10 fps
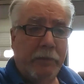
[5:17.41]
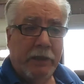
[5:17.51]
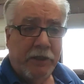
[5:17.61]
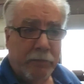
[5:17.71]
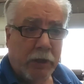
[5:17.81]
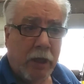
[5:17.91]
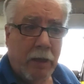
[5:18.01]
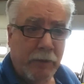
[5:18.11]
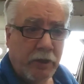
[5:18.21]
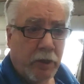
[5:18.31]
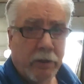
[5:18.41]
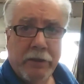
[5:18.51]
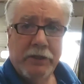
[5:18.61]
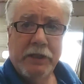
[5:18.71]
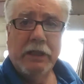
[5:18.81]
And some common
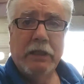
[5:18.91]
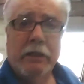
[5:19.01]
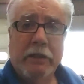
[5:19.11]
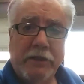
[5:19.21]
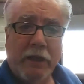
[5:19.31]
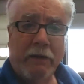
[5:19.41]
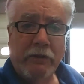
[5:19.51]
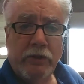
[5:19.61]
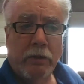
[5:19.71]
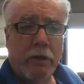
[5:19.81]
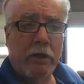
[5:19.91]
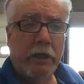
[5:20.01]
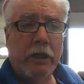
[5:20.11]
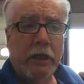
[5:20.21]
courtesy in the salvage yard,